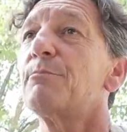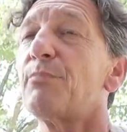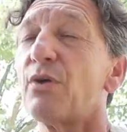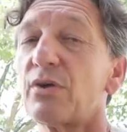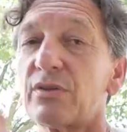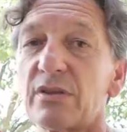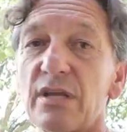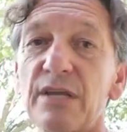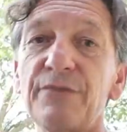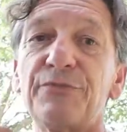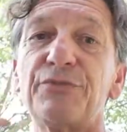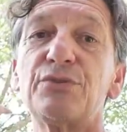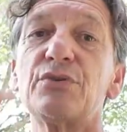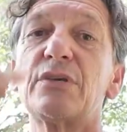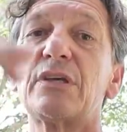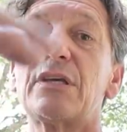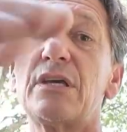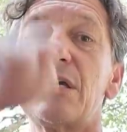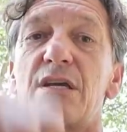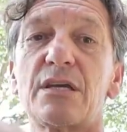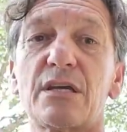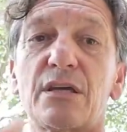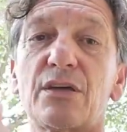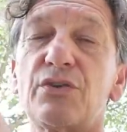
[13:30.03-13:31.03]
But if you
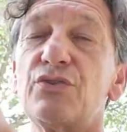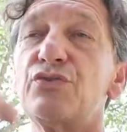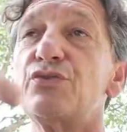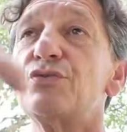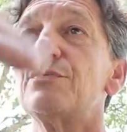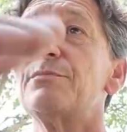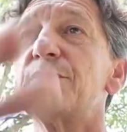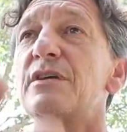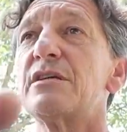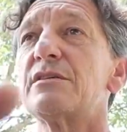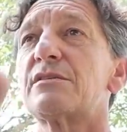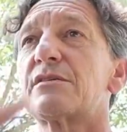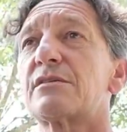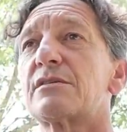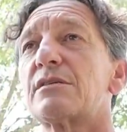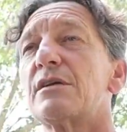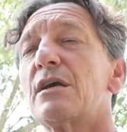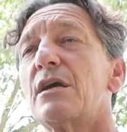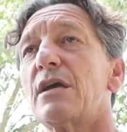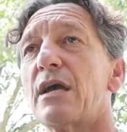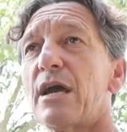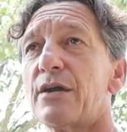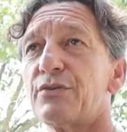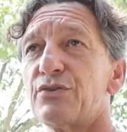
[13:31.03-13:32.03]
kick, you miss,
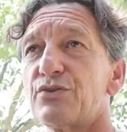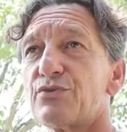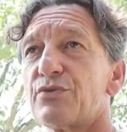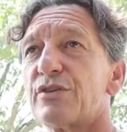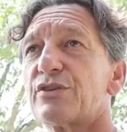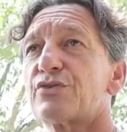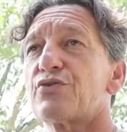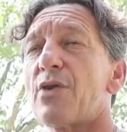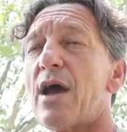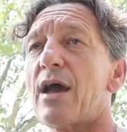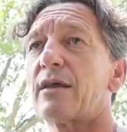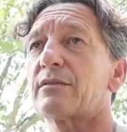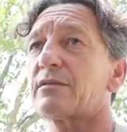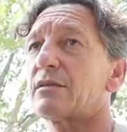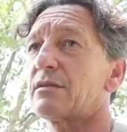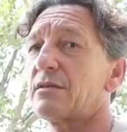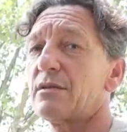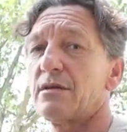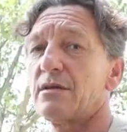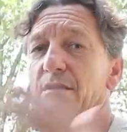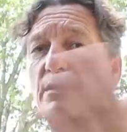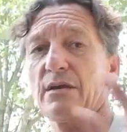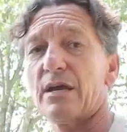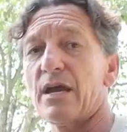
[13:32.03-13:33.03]
and you retract,
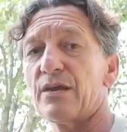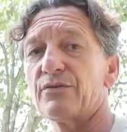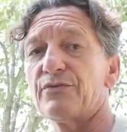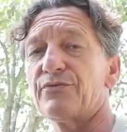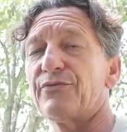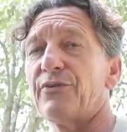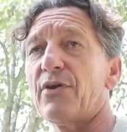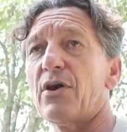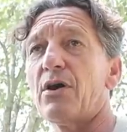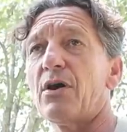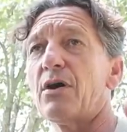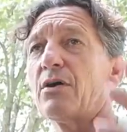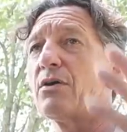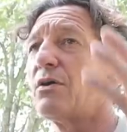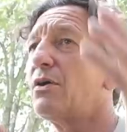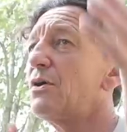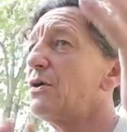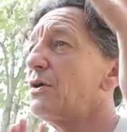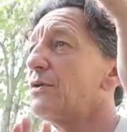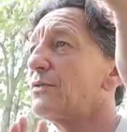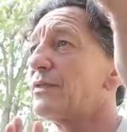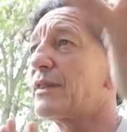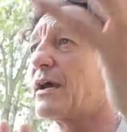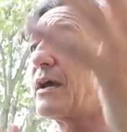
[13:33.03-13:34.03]
and you fall,
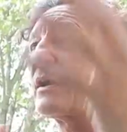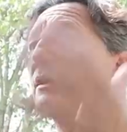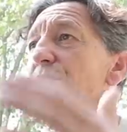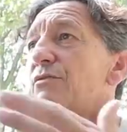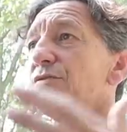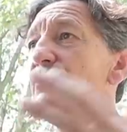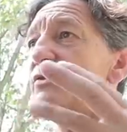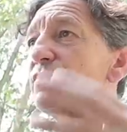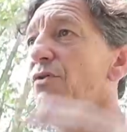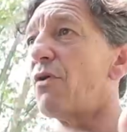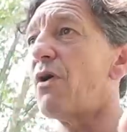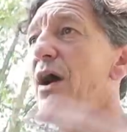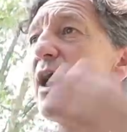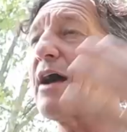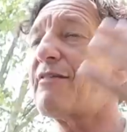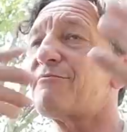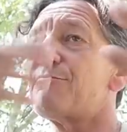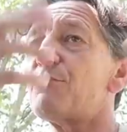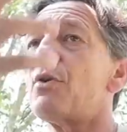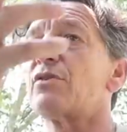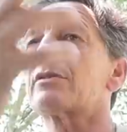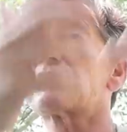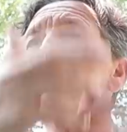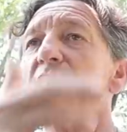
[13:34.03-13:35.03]
then you'll
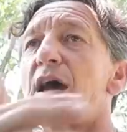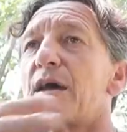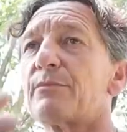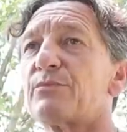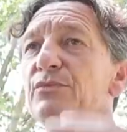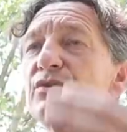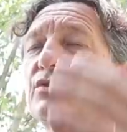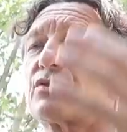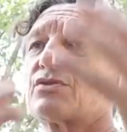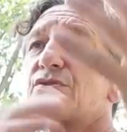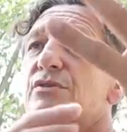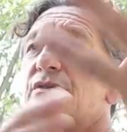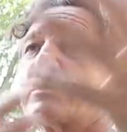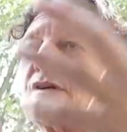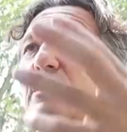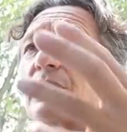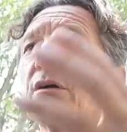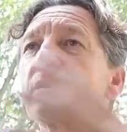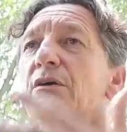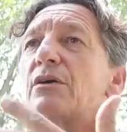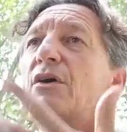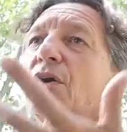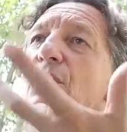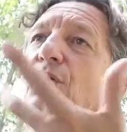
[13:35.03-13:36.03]
have more time to mm.
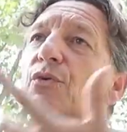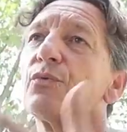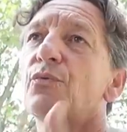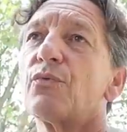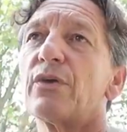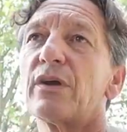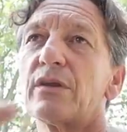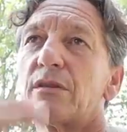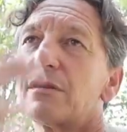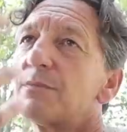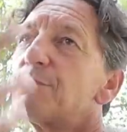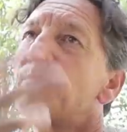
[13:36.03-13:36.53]
deal with